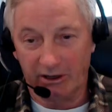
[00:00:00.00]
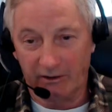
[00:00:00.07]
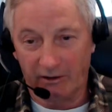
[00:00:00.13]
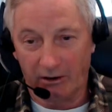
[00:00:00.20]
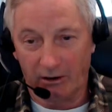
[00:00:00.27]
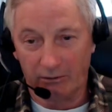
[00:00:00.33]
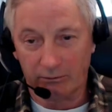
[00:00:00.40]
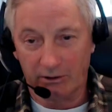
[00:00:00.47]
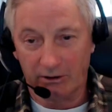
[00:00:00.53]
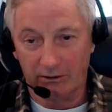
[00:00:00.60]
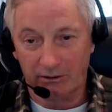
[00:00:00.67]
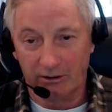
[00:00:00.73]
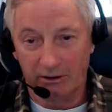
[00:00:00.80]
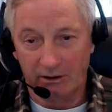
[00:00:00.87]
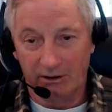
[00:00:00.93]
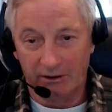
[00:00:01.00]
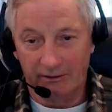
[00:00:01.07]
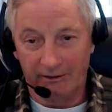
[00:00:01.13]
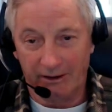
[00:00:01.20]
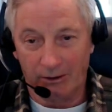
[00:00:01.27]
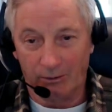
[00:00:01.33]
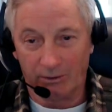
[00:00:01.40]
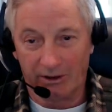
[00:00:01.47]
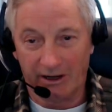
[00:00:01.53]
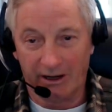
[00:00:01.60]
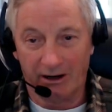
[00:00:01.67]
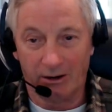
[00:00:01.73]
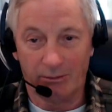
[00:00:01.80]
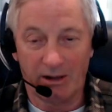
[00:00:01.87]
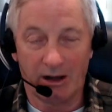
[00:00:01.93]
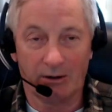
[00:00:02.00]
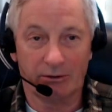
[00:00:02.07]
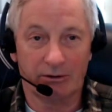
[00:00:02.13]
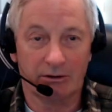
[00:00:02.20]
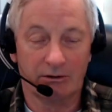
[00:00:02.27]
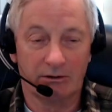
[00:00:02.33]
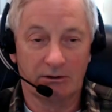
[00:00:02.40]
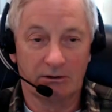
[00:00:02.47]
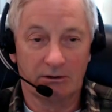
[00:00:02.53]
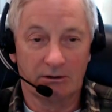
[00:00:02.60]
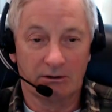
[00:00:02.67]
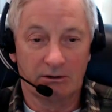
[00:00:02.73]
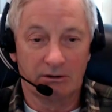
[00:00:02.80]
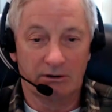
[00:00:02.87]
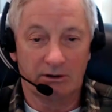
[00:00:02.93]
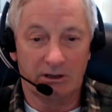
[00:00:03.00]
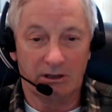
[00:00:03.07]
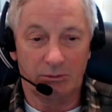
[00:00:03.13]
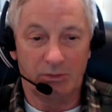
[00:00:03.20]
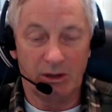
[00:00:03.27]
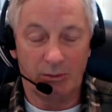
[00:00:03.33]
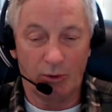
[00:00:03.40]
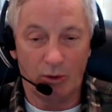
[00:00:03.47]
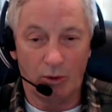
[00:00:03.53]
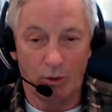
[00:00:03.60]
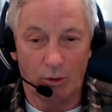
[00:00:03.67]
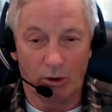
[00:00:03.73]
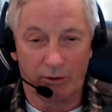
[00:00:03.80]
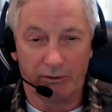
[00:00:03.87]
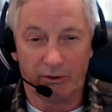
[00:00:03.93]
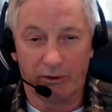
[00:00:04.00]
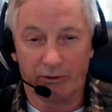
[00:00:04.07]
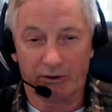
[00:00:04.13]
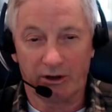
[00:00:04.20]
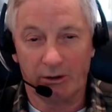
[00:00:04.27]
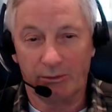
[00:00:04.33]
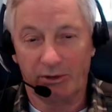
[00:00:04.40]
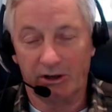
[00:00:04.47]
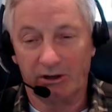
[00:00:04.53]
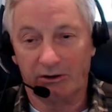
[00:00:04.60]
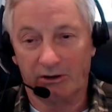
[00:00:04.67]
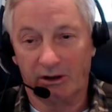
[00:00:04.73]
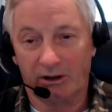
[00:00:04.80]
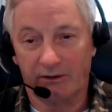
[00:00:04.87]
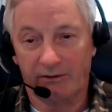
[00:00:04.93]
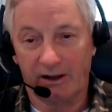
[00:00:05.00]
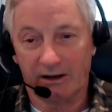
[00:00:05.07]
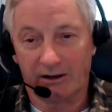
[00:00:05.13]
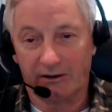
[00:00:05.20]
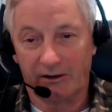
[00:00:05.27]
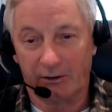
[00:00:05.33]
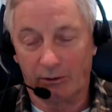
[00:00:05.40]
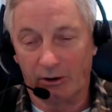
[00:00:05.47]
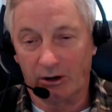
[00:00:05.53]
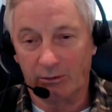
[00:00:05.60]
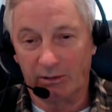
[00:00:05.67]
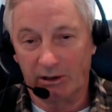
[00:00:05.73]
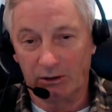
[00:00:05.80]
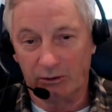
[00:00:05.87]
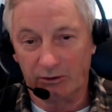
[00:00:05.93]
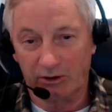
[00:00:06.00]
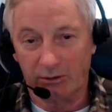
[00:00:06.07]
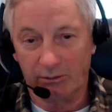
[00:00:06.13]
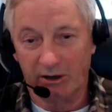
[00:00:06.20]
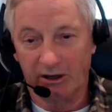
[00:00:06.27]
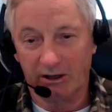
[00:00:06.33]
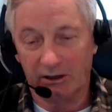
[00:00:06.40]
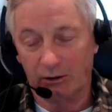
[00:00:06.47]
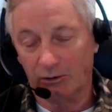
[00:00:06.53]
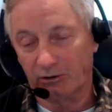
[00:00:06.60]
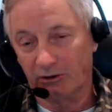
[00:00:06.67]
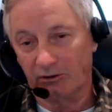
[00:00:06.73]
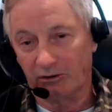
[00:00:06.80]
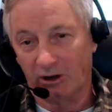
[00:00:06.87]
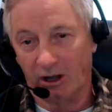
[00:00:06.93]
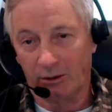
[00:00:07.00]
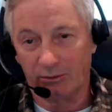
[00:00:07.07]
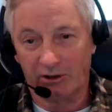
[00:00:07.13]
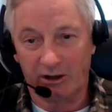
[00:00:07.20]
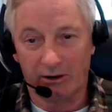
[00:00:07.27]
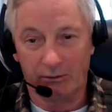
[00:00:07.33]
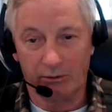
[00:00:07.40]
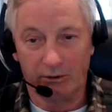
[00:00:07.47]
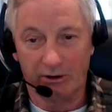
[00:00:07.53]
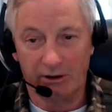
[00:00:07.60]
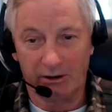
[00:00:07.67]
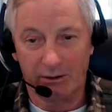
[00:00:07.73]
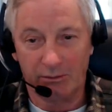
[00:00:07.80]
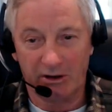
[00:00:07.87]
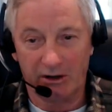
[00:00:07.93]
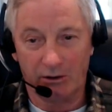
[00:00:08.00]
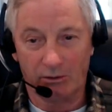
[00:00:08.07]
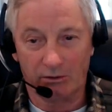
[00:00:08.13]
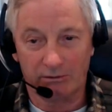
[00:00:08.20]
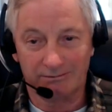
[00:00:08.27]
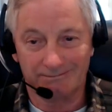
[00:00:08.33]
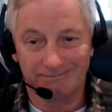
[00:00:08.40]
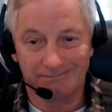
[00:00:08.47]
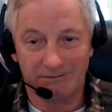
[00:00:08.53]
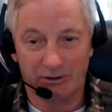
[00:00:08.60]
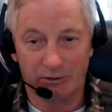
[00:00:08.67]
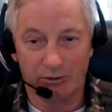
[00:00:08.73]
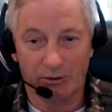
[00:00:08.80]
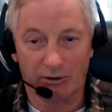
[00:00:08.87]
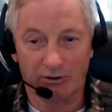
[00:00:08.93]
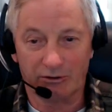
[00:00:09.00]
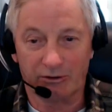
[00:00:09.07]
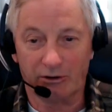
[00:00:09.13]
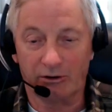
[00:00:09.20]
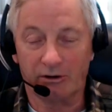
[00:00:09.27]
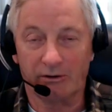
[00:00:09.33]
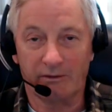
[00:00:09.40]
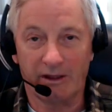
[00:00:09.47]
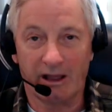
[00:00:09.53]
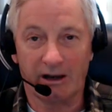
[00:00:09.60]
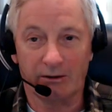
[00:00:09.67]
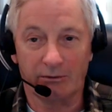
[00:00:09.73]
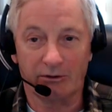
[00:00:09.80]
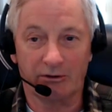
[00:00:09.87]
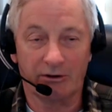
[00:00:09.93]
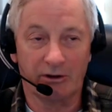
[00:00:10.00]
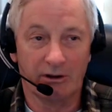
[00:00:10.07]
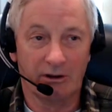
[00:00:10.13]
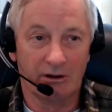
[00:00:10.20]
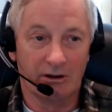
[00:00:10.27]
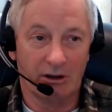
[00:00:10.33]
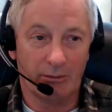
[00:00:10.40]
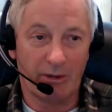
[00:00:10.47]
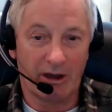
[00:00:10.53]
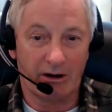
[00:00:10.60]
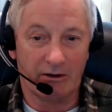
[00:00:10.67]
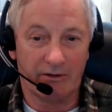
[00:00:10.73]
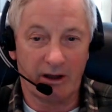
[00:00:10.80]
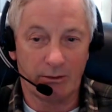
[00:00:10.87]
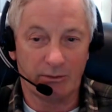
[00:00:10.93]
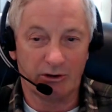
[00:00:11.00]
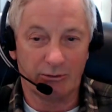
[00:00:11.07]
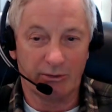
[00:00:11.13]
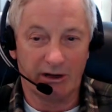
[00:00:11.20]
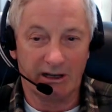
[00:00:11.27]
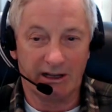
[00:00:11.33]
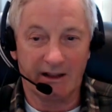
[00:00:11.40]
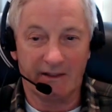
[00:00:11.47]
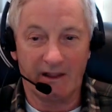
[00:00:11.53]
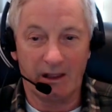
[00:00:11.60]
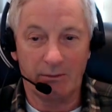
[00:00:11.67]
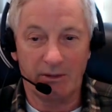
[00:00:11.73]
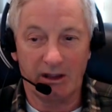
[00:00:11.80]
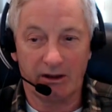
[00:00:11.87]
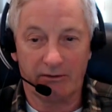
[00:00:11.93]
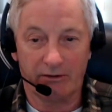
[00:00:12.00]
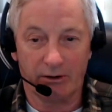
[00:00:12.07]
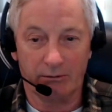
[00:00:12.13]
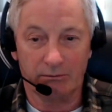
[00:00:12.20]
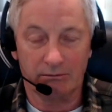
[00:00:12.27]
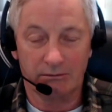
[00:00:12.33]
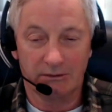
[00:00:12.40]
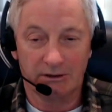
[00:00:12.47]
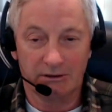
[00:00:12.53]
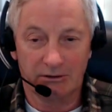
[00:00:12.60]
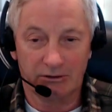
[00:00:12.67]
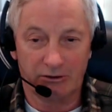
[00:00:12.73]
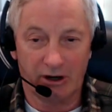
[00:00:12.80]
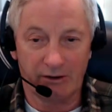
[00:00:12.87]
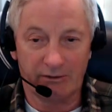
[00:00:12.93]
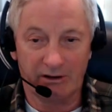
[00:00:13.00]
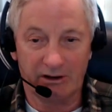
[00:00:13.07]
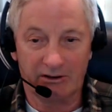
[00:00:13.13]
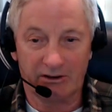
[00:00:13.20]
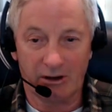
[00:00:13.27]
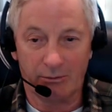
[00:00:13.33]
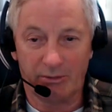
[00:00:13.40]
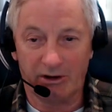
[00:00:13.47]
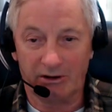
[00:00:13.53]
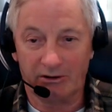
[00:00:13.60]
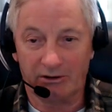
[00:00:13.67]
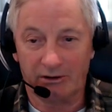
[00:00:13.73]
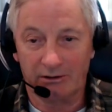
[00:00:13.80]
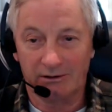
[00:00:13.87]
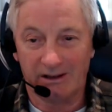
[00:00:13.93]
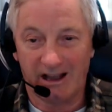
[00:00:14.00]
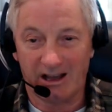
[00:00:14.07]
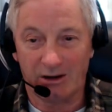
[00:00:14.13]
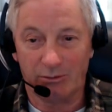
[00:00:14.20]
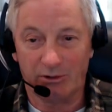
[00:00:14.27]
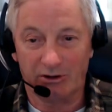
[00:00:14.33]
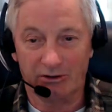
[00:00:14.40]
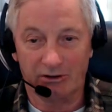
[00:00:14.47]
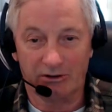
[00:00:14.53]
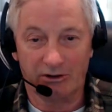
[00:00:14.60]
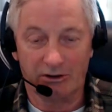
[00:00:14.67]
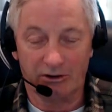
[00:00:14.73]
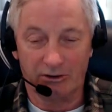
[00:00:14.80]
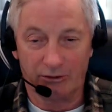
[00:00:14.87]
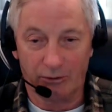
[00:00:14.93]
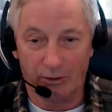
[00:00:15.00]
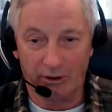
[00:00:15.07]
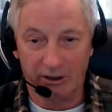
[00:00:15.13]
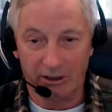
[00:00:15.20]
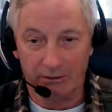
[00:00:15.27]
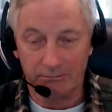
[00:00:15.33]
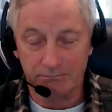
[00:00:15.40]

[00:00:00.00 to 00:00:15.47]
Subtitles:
long run. They don't care about the people who work with those companies and the fact that they're going to be losing money, losing jobs down the road. I mean, no, there's no concern of that. It was a matter of how much money can they make from driving these companies out of business and destroying them.